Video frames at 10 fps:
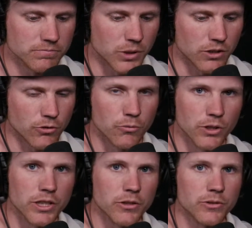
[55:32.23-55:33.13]
because you
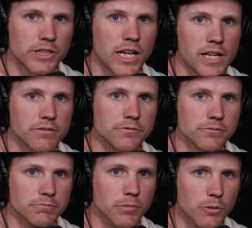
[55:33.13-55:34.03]
really only have
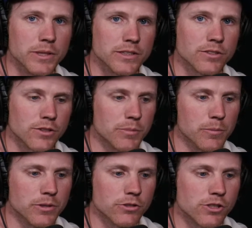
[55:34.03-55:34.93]
moments to be
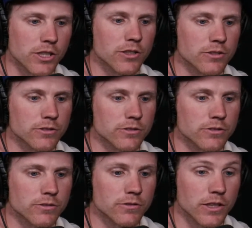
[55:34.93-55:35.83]
able to share,
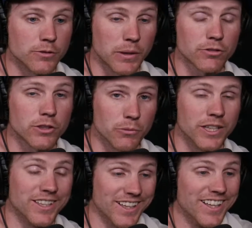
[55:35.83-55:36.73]
especially when
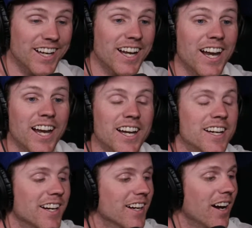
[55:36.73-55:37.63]

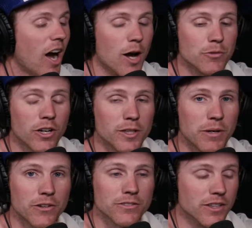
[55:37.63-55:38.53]
I'm talking
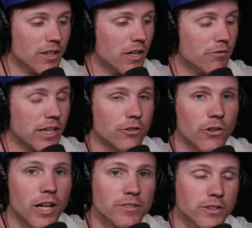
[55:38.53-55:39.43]
about
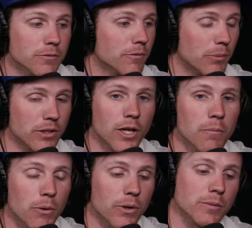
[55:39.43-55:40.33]
evangelizing, but
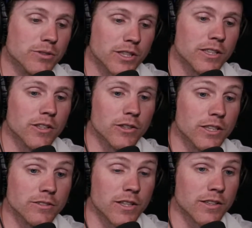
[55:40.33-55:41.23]
what I'm saying though
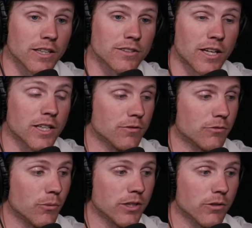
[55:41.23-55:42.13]
is that that's kind
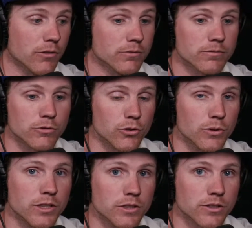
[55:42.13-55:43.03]
of what you're
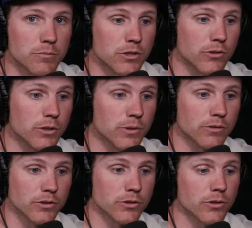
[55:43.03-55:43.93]
doing to some degree
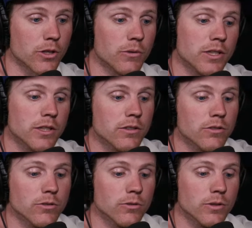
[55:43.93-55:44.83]
whenever you're going
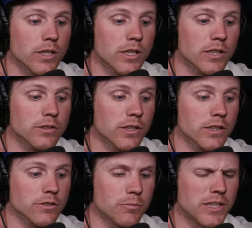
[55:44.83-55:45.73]
into
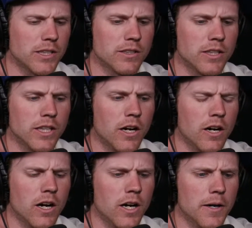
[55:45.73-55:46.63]
and speaking.
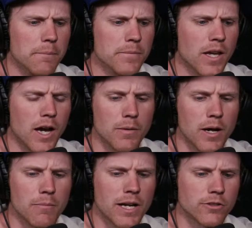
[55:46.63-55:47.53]
I
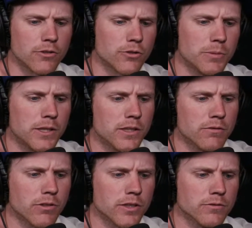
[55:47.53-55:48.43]
imagine you're speaking in
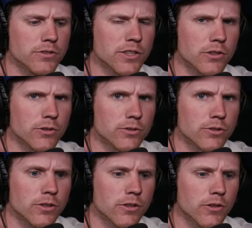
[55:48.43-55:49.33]
front of
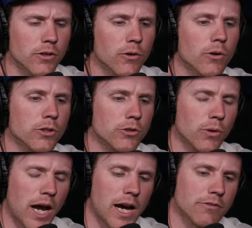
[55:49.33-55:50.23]
senators, or you
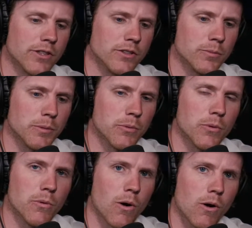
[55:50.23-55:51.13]
have these people
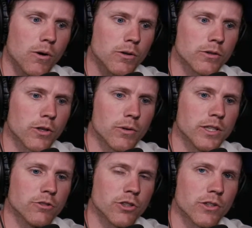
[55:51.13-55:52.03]
who are going
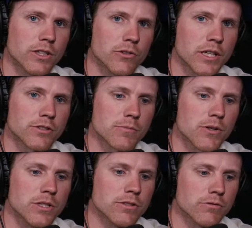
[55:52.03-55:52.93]
and sharing their
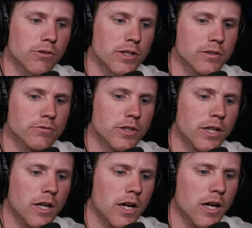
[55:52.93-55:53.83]
testimonies in front of
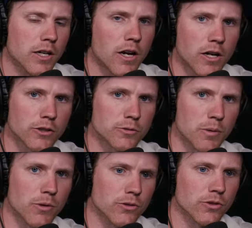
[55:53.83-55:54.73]
Congress
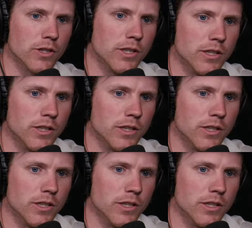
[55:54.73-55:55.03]
members